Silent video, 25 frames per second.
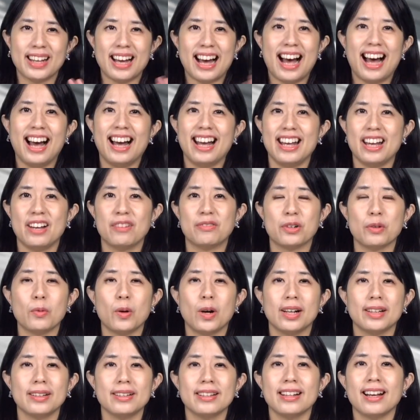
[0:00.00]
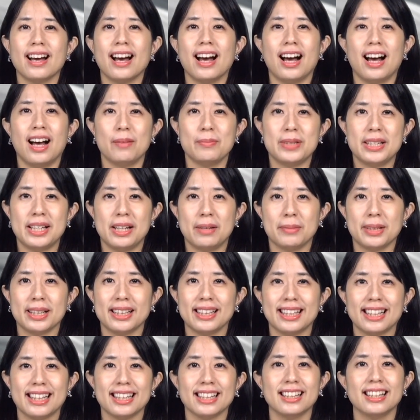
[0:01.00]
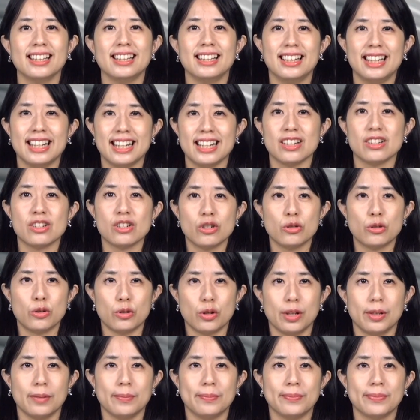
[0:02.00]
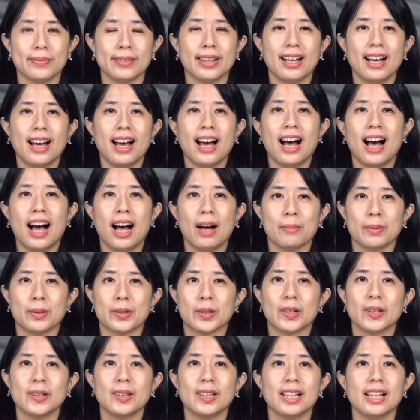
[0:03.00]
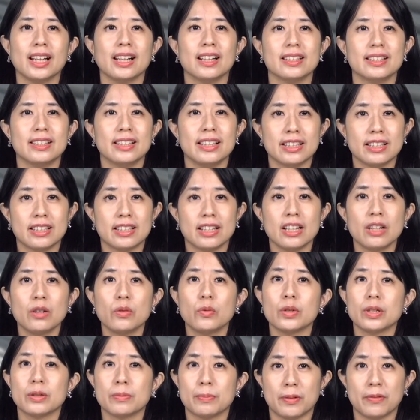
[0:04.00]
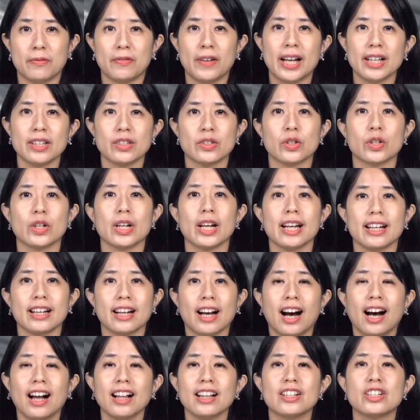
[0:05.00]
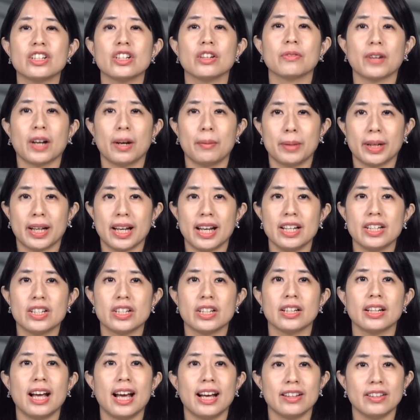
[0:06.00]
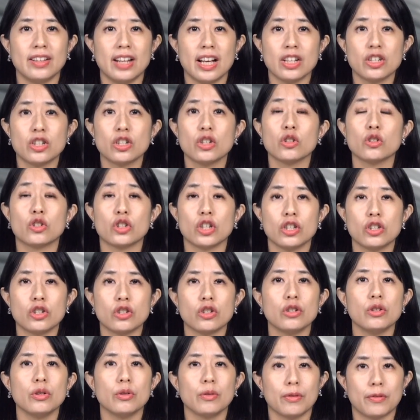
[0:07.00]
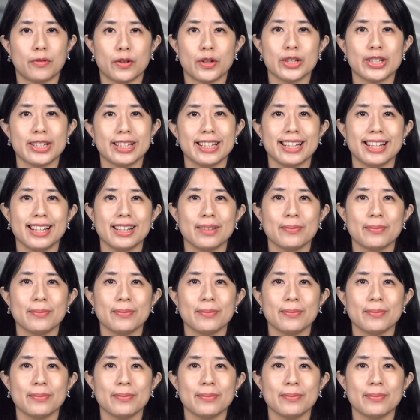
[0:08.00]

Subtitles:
Hi everyone, I'm Tammy Ling, Ling Rixuan. I'm currently a distinguished professor in College of Communication at National Zhengzhi University.